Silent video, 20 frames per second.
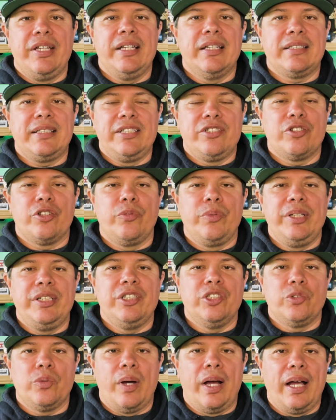this. These are the
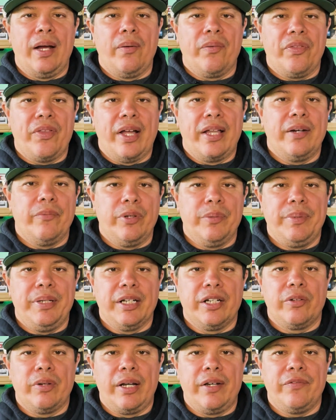reasons why I thought it would
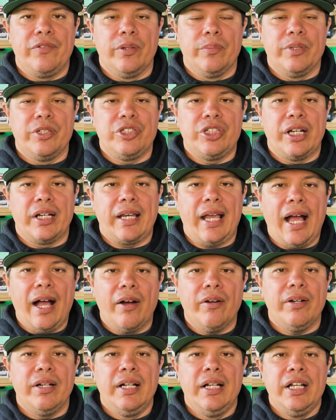be a great film to check
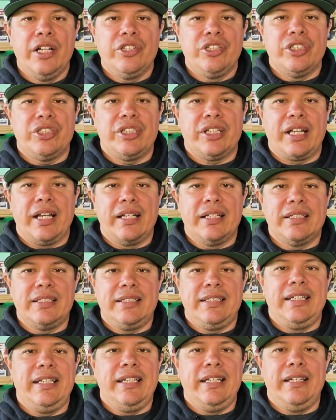out, just to kind of
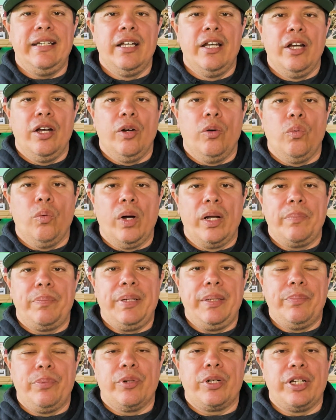see what
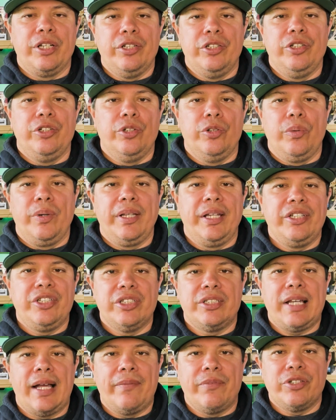people can do when they
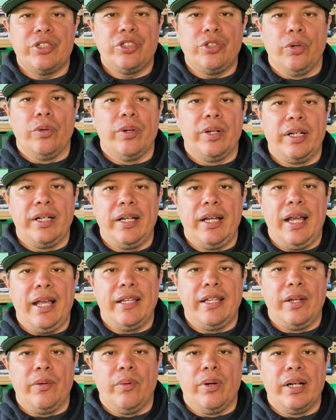just have a story
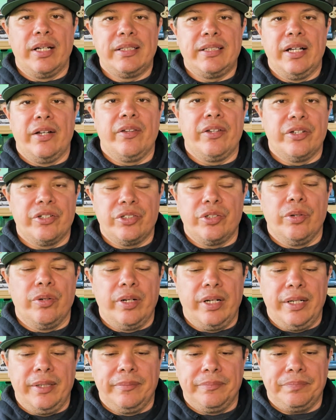and they want to tell their
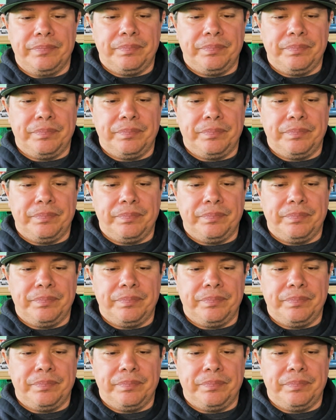story.